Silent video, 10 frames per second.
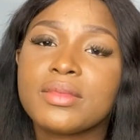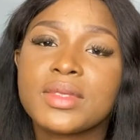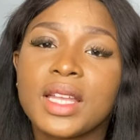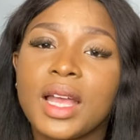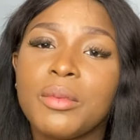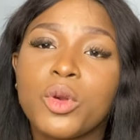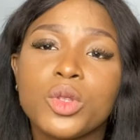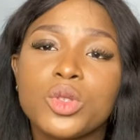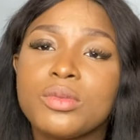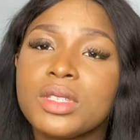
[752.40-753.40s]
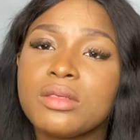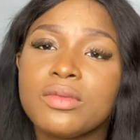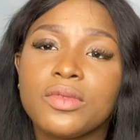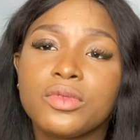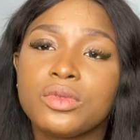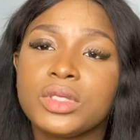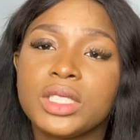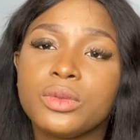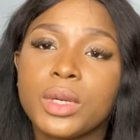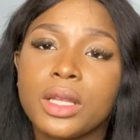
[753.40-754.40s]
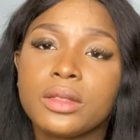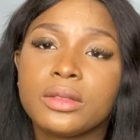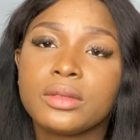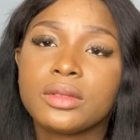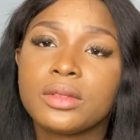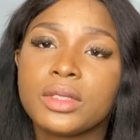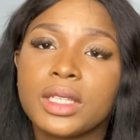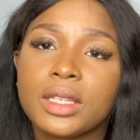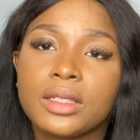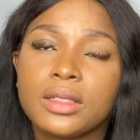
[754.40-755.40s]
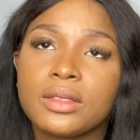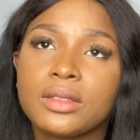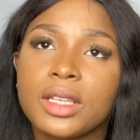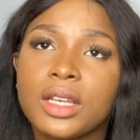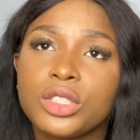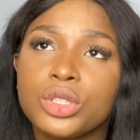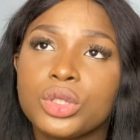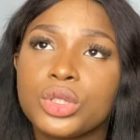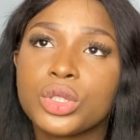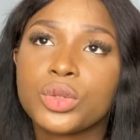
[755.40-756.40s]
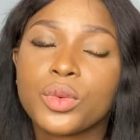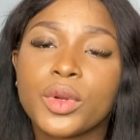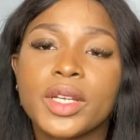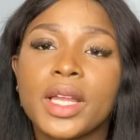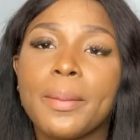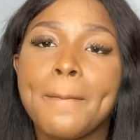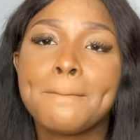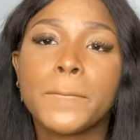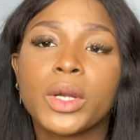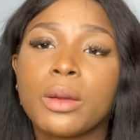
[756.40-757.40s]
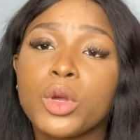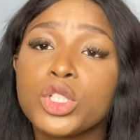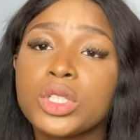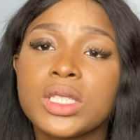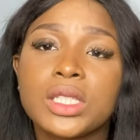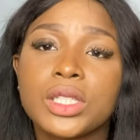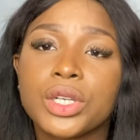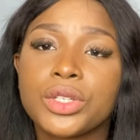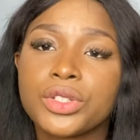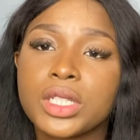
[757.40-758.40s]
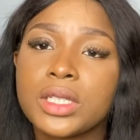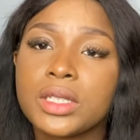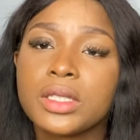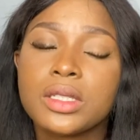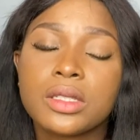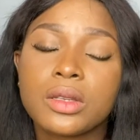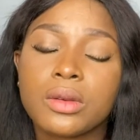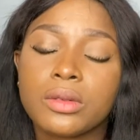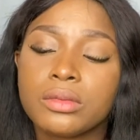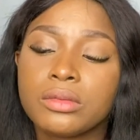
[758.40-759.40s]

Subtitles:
I'm going to be fully well again, that I should not just worry that I'm going to need surgery. So